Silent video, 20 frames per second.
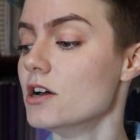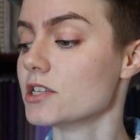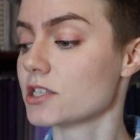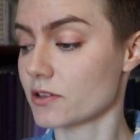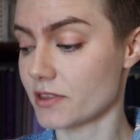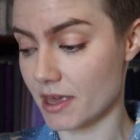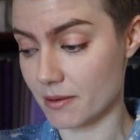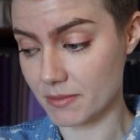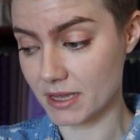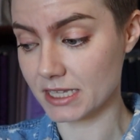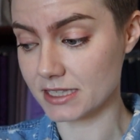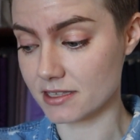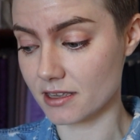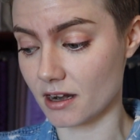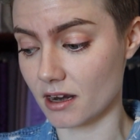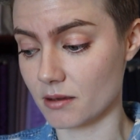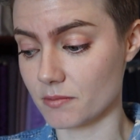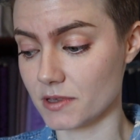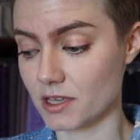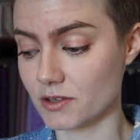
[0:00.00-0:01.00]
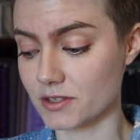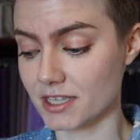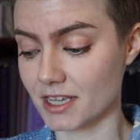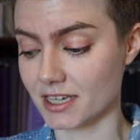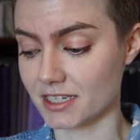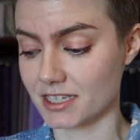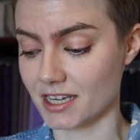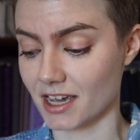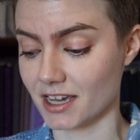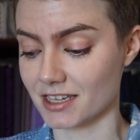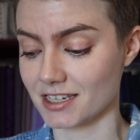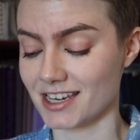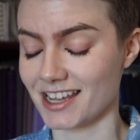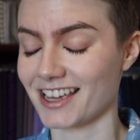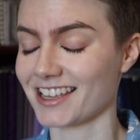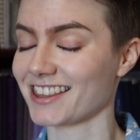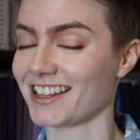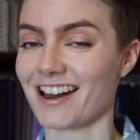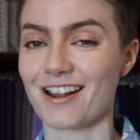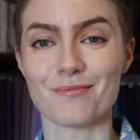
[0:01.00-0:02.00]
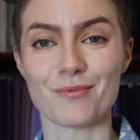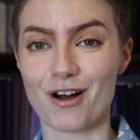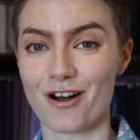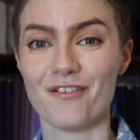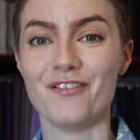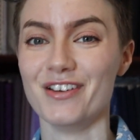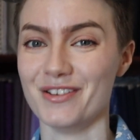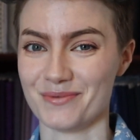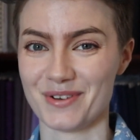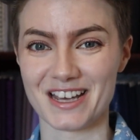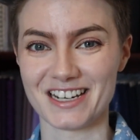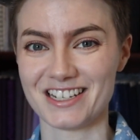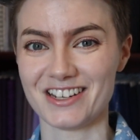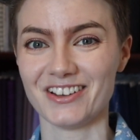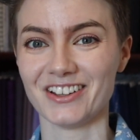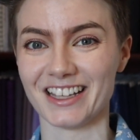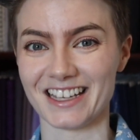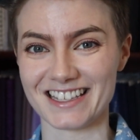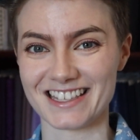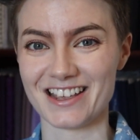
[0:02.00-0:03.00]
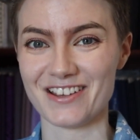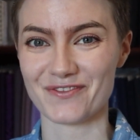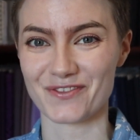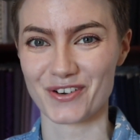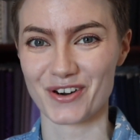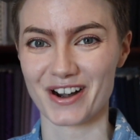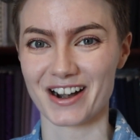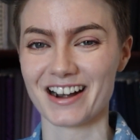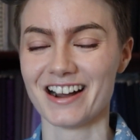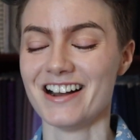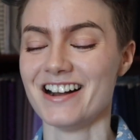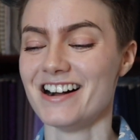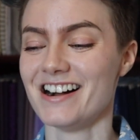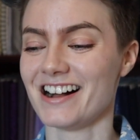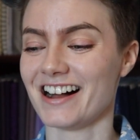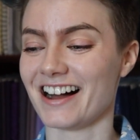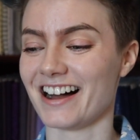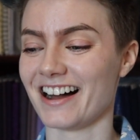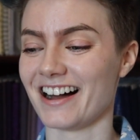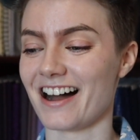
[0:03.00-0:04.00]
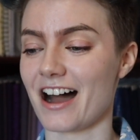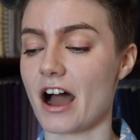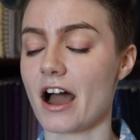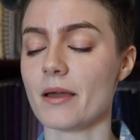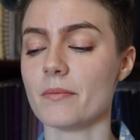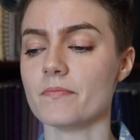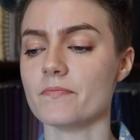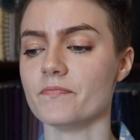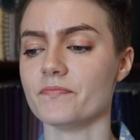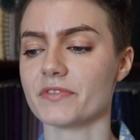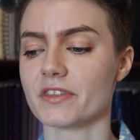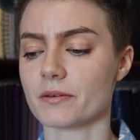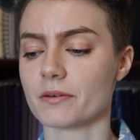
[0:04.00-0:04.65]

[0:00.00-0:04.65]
So that means that I'm using a technique that I'm often way too lazy for. I'm